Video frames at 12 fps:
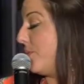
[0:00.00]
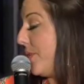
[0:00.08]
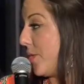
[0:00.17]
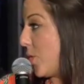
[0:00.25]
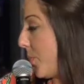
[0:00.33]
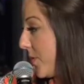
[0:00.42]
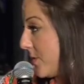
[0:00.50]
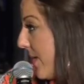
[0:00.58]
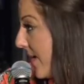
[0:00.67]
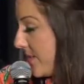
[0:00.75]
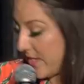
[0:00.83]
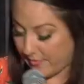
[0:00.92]
own political
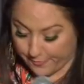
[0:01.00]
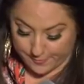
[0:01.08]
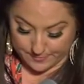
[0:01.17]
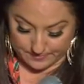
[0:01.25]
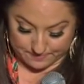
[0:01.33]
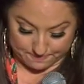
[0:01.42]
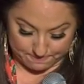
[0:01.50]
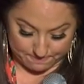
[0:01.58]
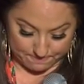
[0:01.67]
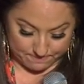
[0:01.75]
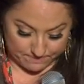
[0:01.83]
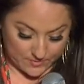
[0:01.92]
perspective,
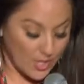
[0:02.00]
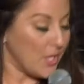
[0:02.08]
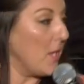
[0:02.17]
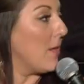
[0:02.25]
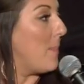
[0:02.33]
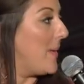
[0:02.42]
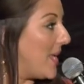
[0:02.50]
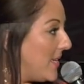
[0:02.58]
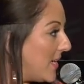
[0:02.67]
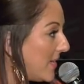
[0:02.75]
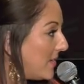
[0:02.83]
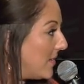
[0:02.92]
your
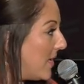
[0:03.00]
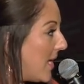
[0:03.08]
opinion.